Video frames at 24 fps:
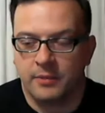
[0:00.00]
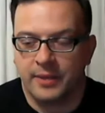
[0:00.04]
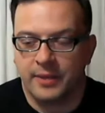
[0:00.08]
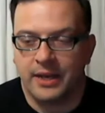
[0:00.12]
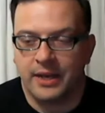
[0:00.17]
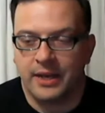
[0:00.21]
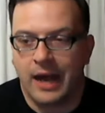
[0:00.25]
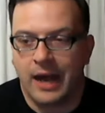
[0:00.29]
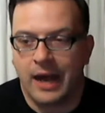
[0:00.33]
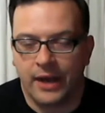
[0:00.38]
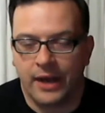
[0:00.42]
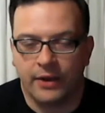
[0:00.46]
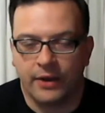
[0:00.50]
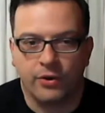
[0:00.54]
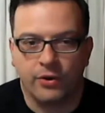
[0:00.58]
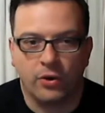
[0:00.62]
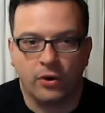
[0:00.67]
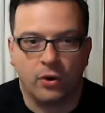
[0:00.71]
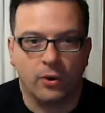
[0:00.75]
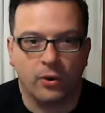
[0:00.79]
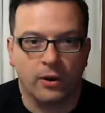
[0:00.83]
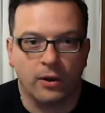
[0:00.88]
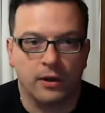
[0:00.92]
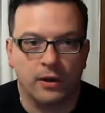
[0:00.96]
bit higher,
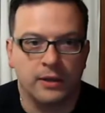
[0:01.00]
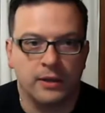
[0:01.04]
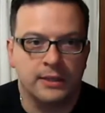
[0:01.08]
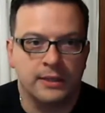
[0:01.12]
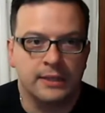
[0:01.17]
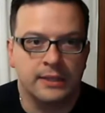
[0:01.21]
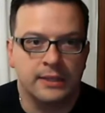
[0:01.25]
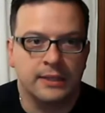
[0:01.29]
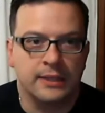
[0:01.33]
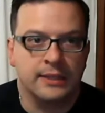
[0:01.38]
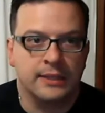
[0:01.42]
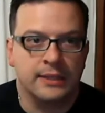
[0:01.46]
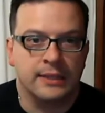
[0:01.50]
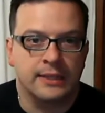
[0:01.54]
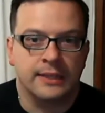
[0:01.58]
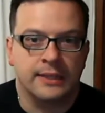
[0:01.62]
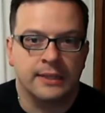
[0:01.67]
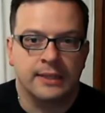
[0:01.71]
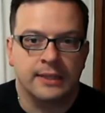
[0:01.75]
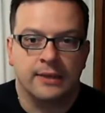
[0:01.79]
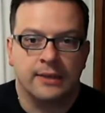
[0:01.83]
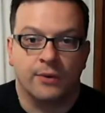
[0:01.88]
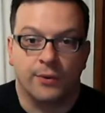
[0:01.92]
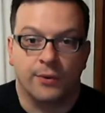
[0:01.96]
or
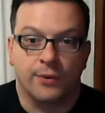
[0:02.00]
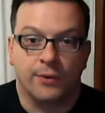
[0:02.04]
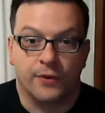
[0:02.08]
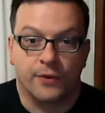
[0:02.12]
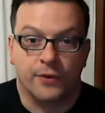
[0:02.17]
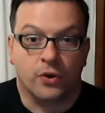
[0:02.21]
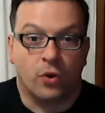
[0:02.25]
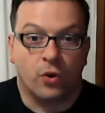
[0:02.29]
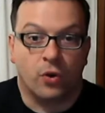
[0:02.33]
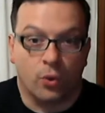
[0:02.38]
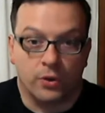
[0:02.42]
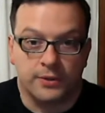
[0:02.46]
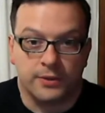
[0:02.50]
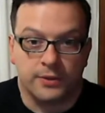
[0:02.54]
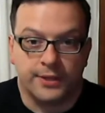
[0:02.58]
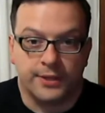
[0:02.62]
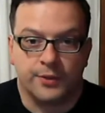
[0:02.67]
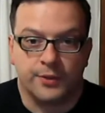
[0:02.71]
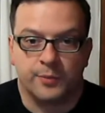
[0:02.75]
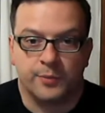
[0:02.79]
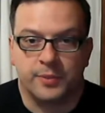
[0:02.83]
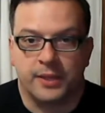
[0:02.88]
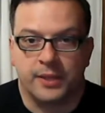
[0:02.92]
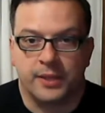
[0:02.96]
the chord that
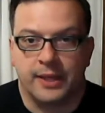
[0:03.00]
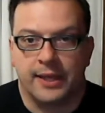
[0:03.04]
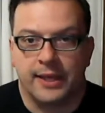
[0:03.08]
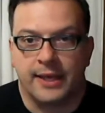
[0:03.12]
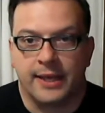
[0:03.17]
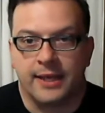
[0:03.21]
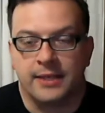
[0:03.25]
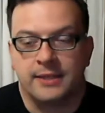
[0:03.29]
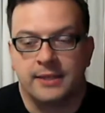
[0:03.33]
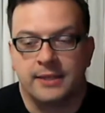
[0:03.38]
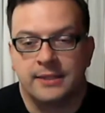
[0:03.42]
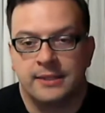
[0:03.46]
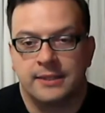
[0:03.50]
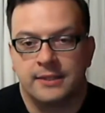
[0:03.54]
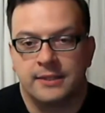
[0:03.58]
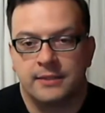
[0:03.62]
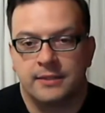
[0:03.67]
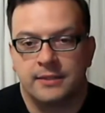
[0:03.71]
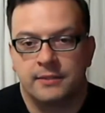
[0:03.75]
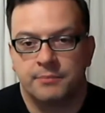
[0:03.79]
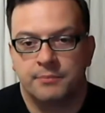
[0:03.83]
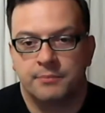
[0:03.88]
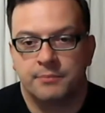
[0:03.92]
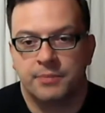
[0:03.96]
you're playing.
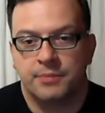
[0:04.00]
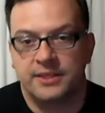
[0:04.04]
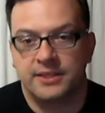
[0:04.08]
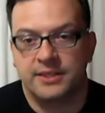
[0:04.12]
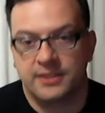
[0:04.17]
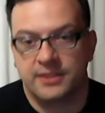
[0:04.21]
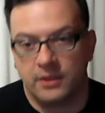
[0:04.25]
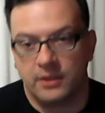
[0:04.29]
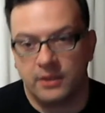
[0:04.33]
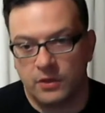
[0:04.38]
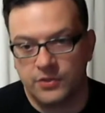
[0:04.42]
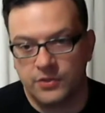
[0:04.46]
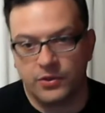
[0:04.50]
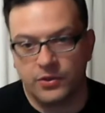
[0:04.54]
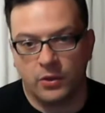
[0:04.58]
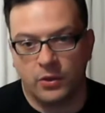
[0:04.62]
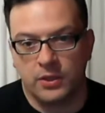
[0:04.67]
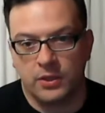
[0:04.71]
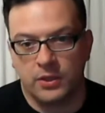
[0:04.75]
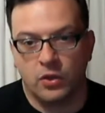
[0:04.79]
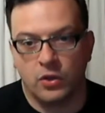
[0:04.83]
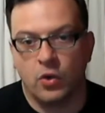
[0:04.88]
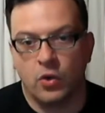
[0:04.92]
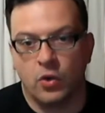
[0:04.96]
Plus, also on the
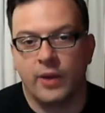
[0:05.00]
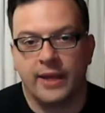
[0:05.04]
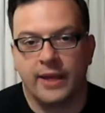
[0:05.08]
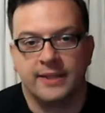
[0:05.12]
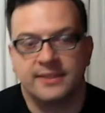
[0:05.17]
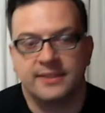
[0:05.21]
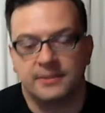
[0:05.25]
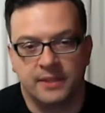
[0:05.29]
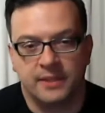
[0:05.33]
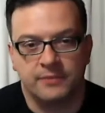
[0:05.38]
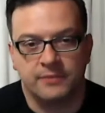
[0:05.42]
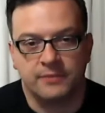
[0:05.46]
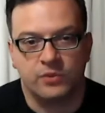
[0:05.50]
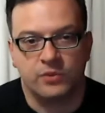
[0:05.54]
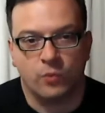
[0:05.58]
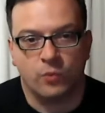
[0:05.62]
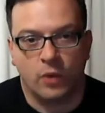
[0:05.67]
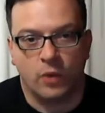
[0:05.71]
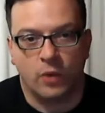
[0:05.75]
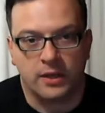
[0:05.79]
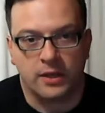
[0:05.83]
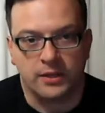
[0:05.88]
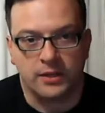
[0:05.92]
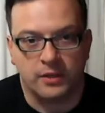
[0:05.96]
low end, sometimes you
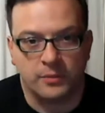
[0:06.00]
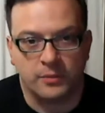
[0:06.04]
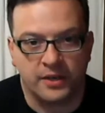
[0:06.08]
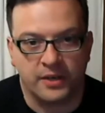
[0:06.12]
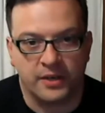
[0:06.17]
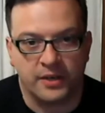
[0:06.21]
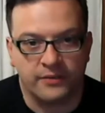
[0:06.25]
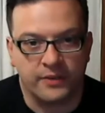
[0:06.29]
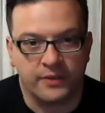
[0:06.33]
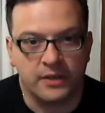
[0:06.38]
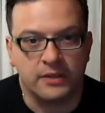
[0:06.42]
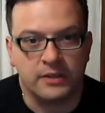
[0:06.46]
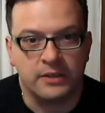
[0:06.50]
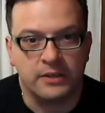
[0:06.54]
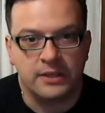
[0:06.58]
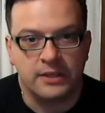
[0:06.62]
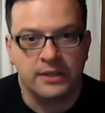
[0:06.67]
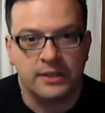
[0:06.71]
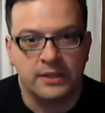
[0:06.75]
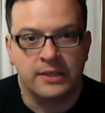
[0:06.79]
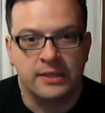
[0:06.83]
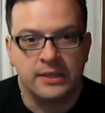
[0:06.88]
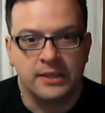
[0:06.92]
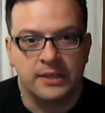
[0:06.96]
want a little bit of a
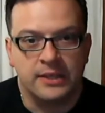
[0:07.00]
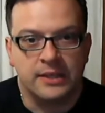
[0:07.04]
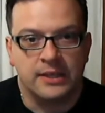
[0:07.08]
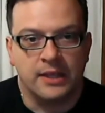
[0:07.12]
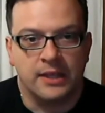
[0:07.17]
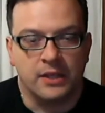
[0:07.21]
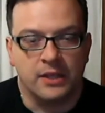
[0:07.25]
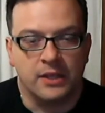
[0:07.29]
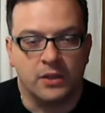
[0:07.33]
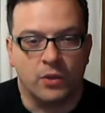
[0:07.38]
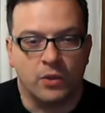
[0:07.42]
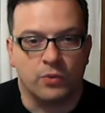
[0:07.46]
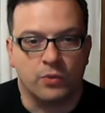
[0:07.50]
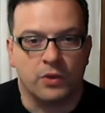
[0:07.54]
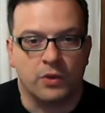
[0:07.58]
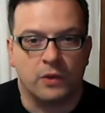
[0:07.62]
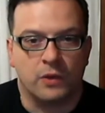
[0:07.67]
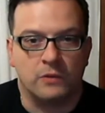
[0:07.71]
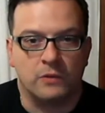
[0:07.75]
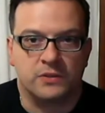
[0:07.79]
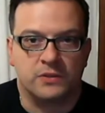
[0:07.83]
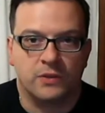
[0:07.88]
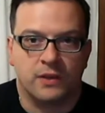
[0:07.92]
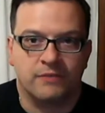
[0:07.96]
low
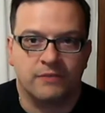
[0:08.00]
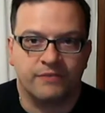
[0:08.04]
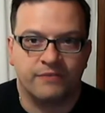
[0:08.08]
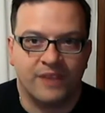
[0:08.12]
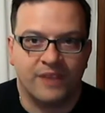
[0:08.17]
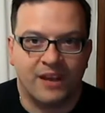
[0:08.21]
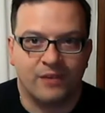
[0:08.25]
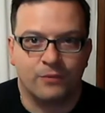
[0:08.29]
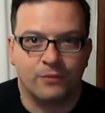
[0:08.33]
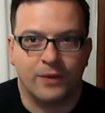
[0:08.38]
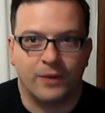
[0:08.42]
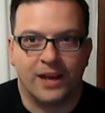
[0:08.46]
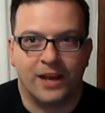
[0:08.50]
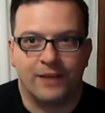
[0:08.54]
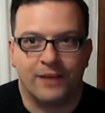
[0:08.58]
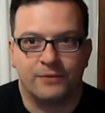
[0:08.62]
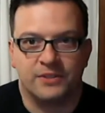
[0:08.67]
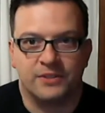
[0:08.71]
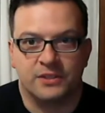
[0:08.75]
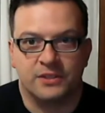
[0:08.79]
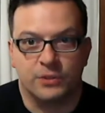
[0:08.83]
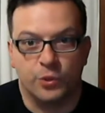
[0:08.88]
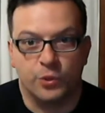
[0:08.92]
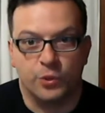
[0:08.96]
note. So I found when I
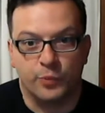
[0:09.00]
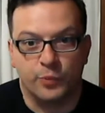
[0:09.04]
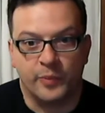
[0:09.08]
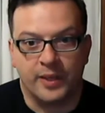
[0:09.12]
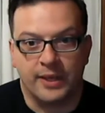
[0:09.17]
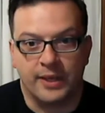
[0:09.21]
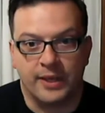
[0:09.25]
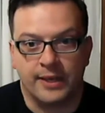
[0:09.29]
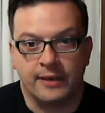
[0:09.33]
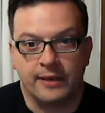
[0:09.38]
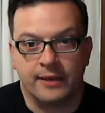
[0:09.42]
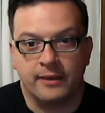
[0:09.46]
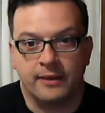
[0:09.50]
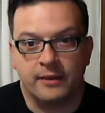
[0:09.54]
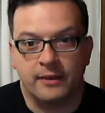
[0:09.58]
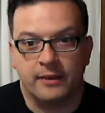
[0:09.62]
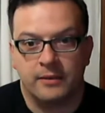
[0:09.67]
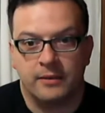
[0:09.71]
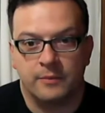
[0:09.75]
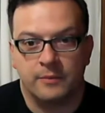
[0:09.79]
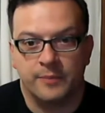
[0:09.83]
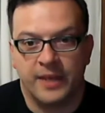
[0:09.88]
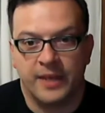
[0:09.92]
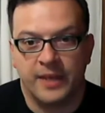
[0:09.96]
was looping
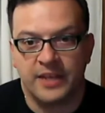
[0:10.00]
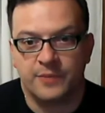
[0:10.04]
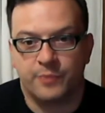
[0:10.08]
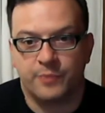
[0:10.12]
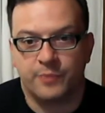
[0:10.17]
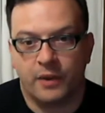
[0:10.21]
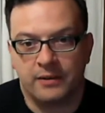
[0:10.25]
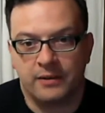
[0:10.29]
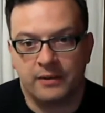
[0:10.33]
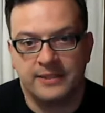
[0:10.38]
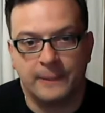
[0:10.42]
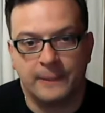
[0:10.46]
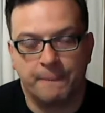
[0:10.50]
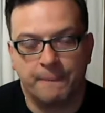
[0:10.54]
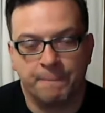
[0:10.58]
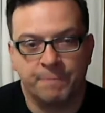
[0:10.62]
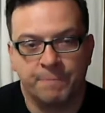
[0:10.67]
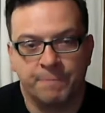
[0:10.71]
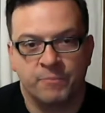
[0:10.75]
bass parts,